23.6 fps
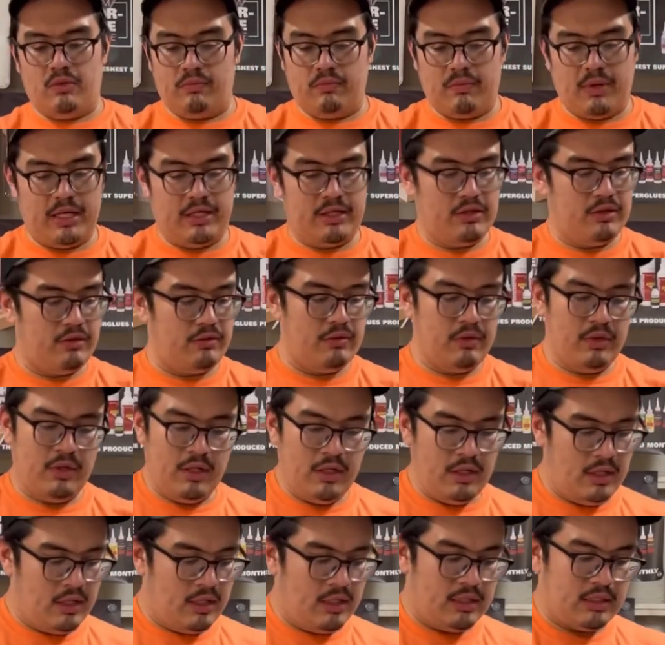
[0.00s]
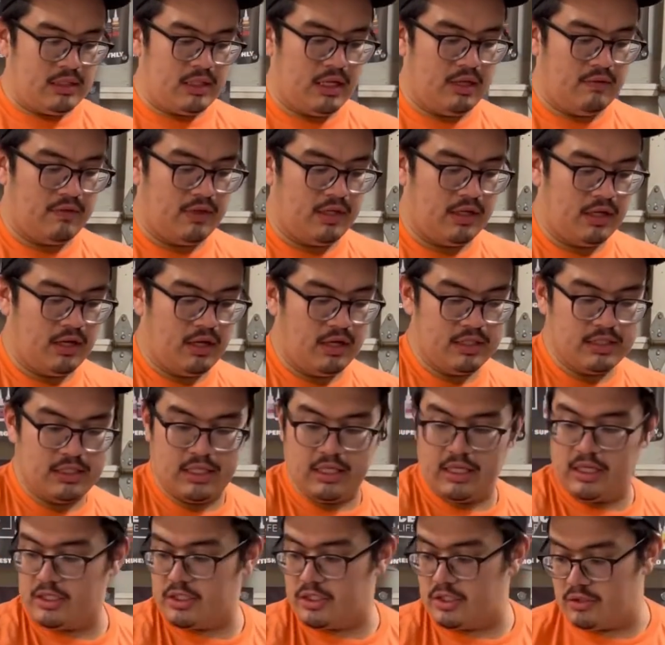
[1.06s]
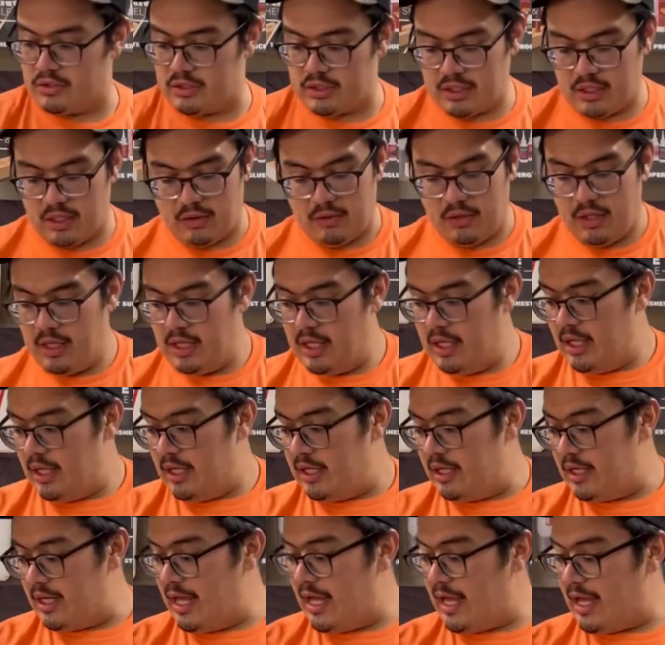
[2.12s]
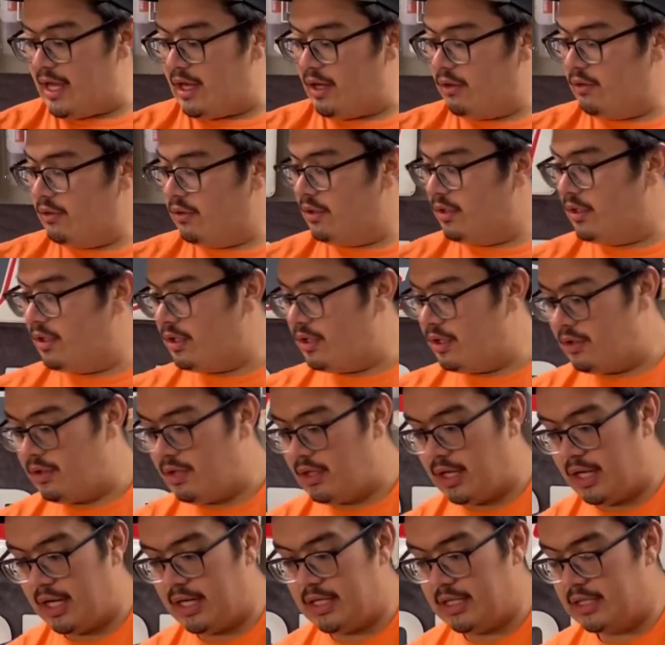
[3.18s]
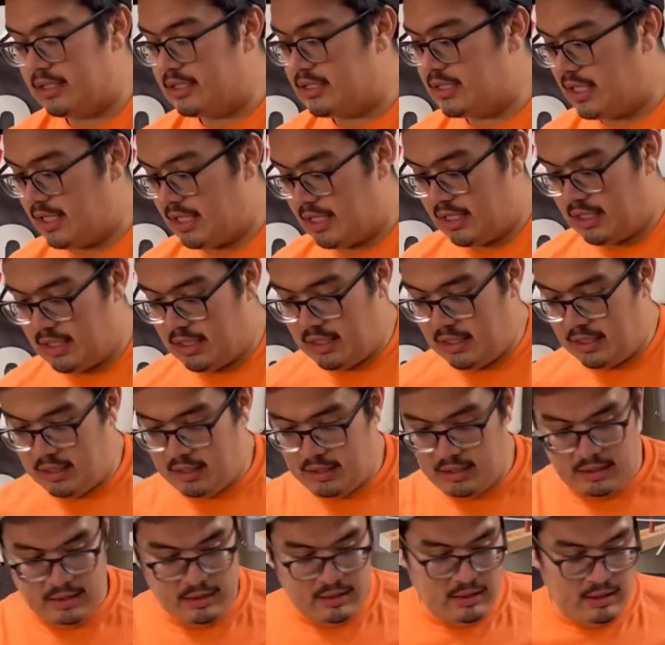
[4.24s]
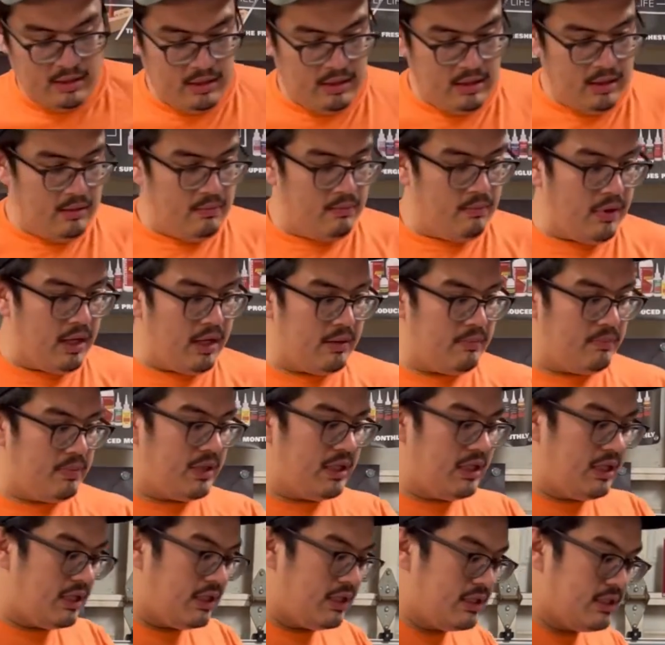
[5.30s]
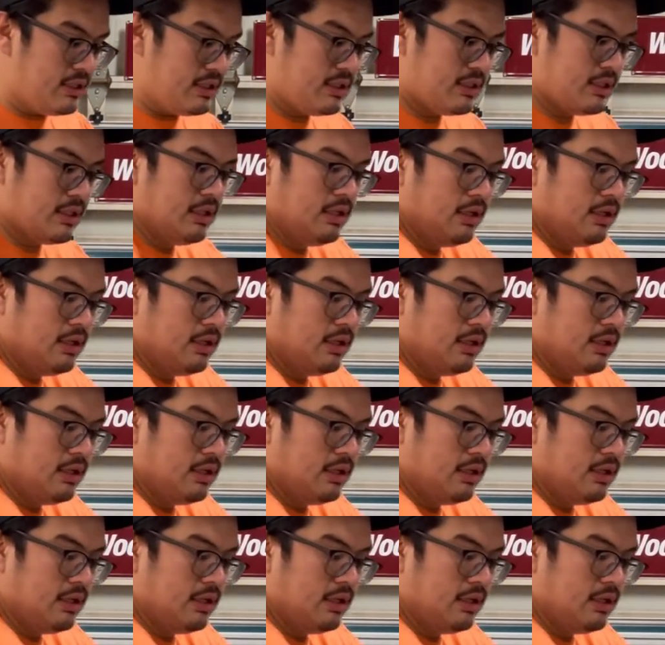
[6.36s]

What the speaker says: minute, it's not even gonna cause any issues. So now I can take my piece